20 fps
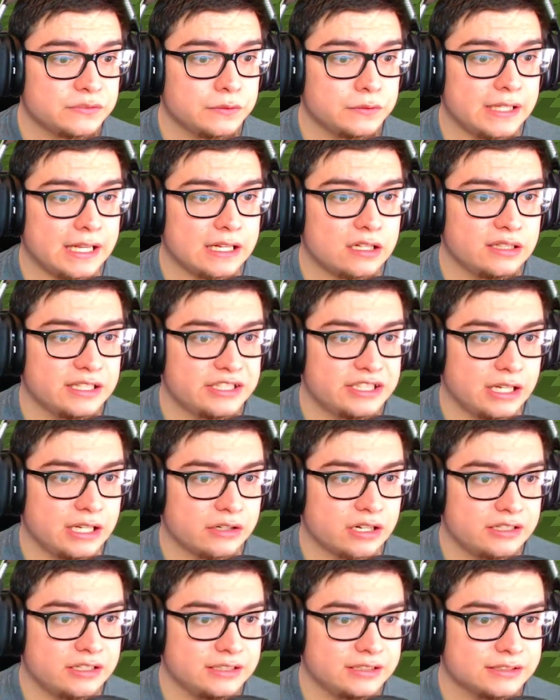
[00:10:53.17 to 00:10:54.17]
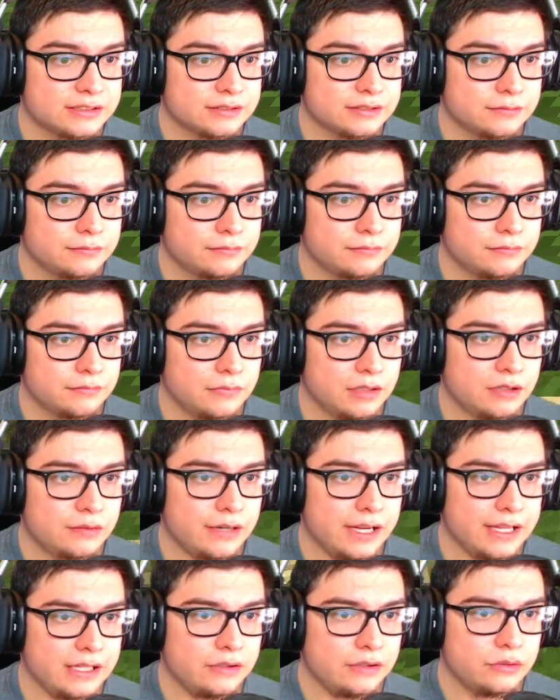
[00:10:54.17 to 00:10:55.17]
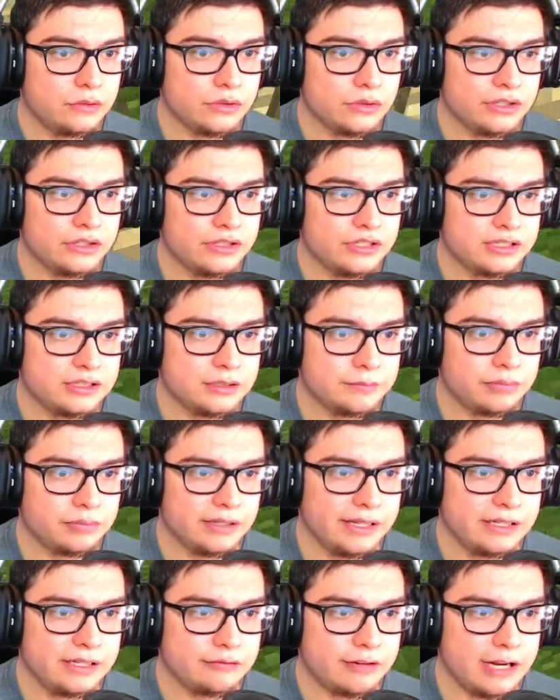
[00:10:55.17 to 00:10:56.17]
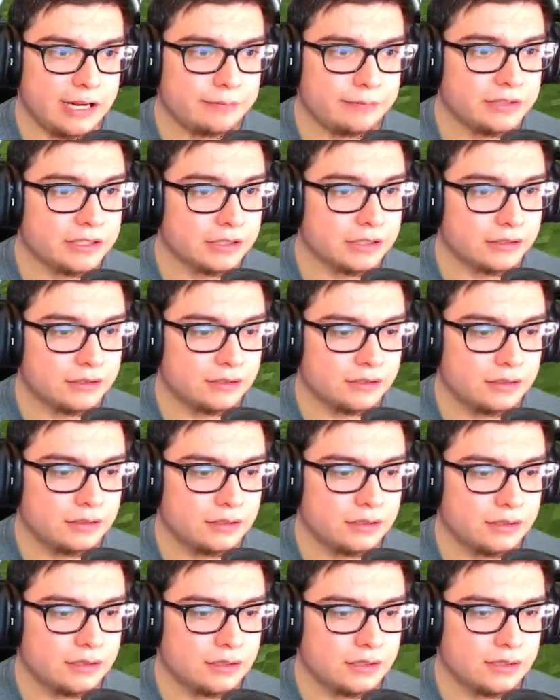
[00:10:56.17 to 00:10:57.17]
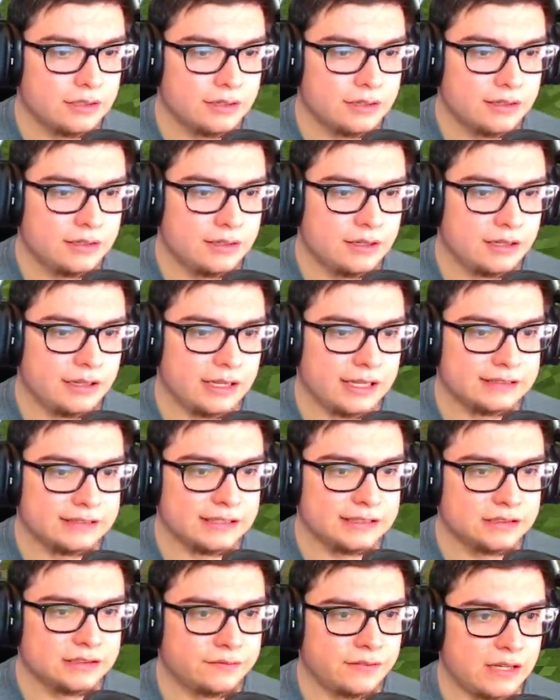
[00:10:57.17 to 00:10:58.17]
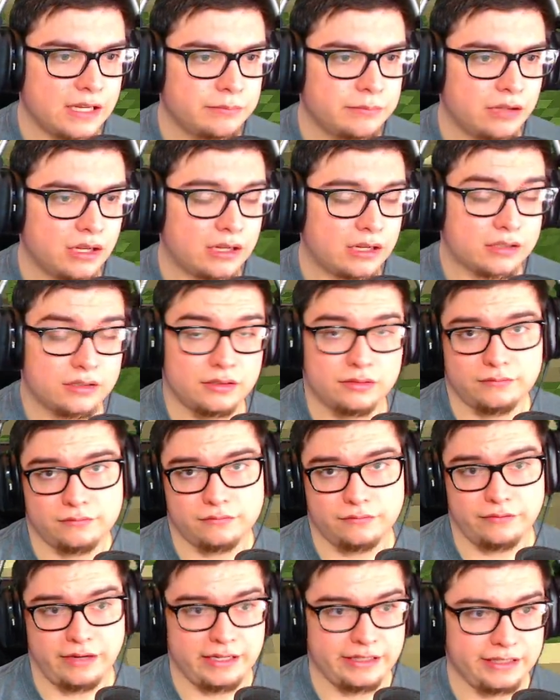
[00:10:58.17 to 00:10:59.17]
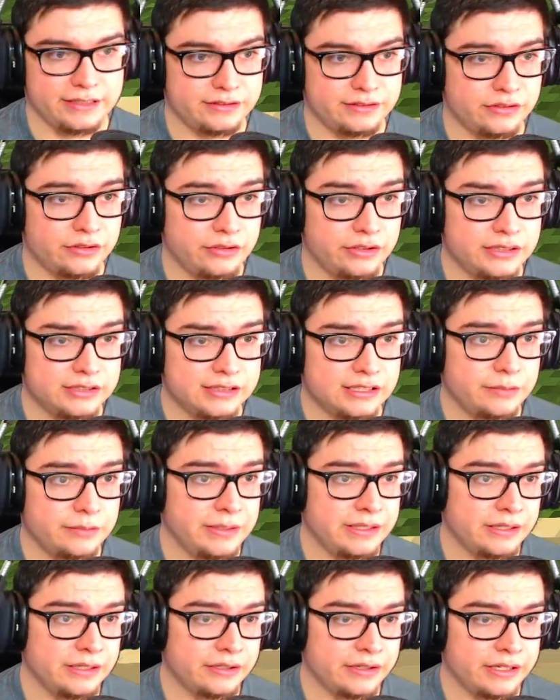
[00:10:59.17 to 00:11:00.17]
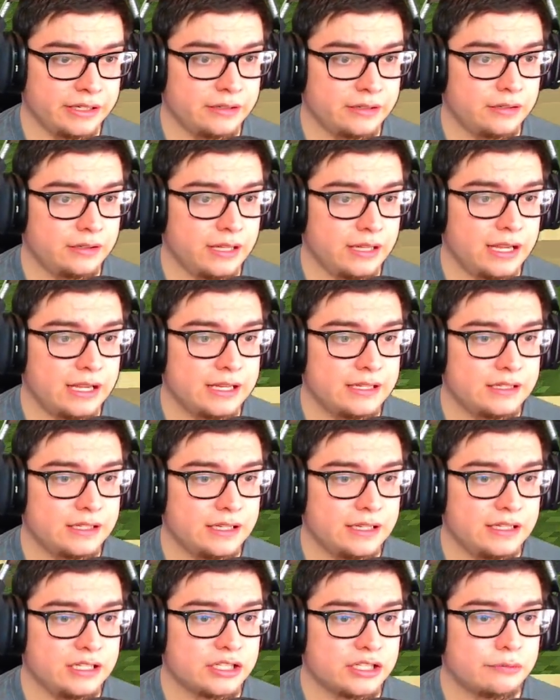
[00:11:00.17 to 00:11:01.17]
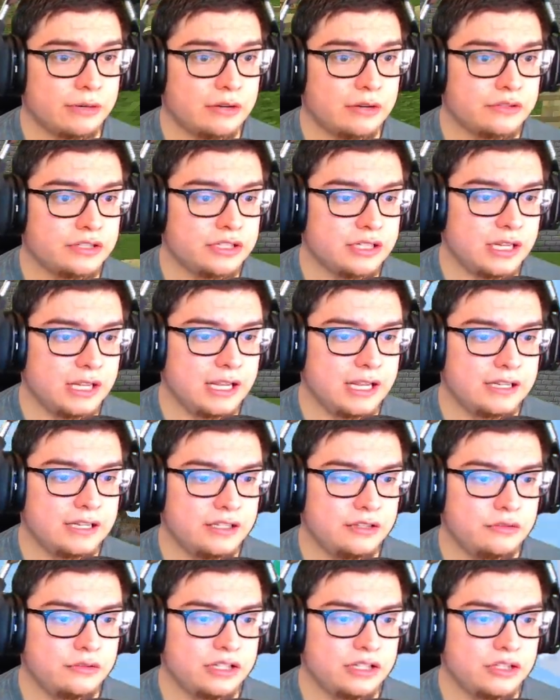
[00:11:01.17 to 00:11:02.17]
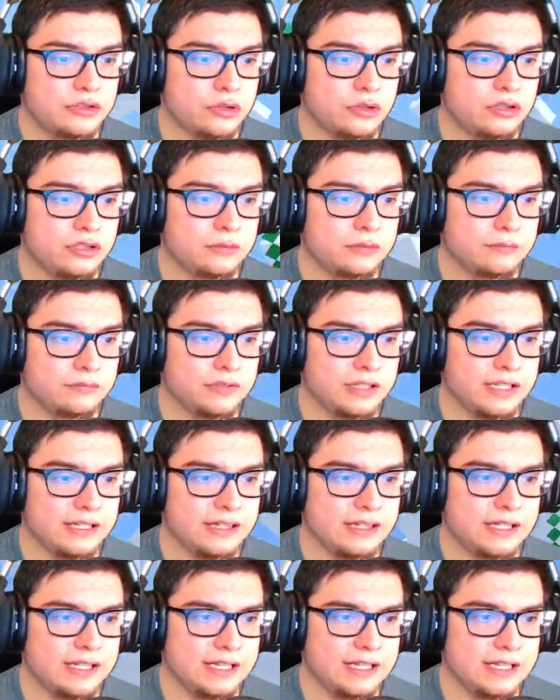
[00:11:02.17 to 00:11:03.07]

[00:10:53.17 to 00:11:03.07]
this will not glitch out on us. All right, cool. You're just a plain raptor. And like I said, it's a 5 block radius, so you just have to be near it. And you just crouch and you control them. Look at